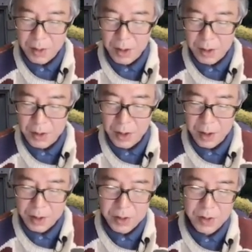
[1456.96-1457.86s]
are
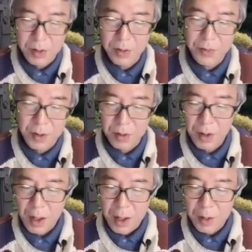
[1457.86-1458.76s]
charged. So if you
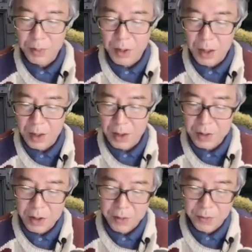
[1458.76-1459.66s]
apply
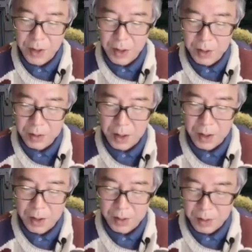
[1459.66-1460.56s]
electric field,
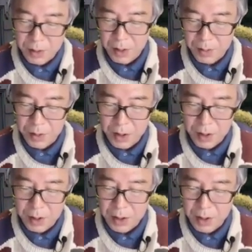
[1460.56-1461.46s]
we
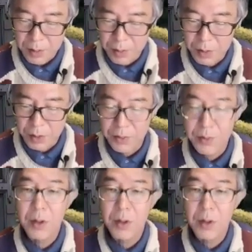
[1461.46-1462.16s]
can let them move.